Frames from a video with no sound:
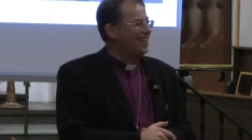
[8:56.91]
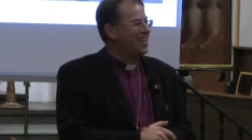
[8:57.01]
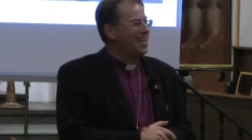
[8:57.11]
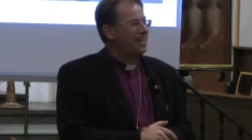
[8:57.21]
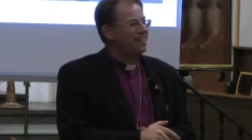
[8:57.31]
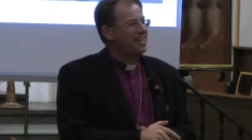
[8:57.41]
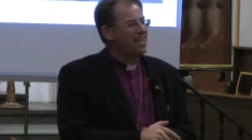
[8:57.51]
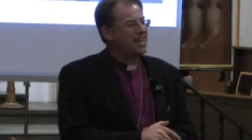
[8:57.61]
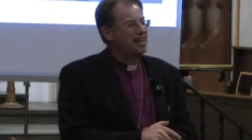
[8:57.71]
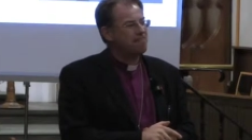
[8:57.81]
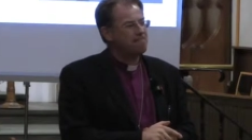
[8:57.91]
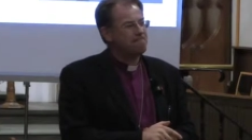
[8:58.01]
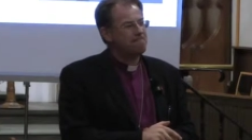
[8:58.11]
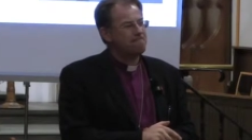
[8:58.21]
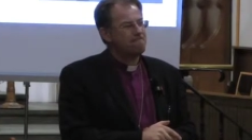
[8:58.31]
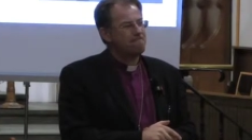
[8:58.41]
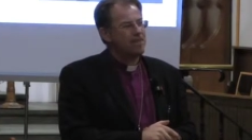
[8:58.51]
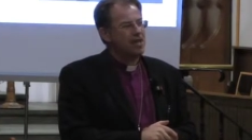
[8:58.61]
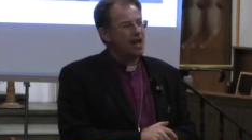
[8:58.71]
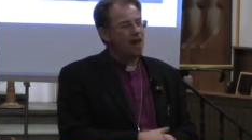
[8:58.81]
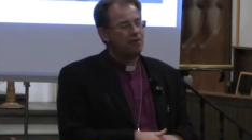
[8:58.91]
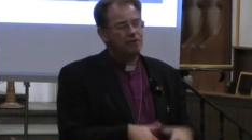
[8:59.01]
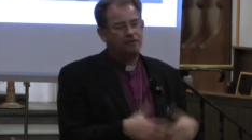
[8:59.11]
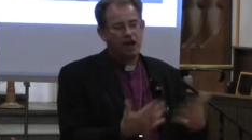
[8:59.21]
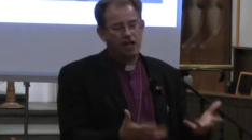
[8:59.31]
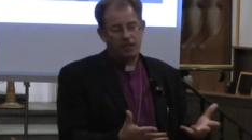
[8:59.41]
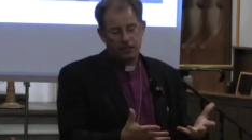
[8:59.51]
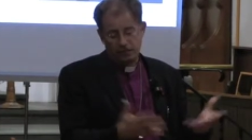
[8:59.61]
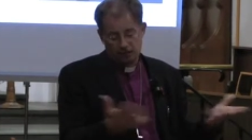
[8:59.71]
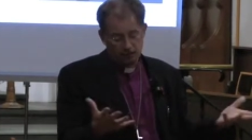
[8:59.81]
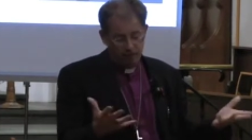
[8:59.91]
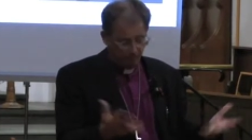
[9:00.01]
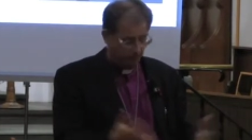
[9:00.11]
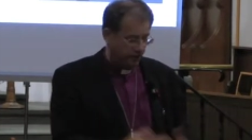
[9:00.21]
The, the, um, I was invited, great